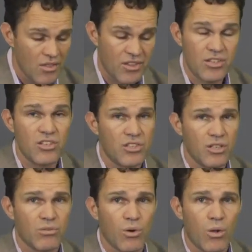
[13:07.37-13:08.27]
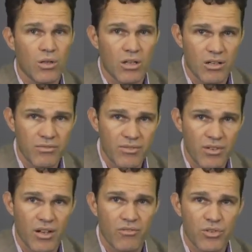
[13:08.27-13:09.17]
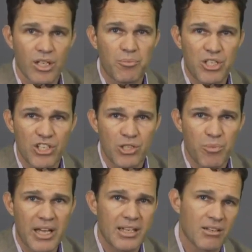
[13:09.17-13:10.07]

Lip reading: this is your role of really participating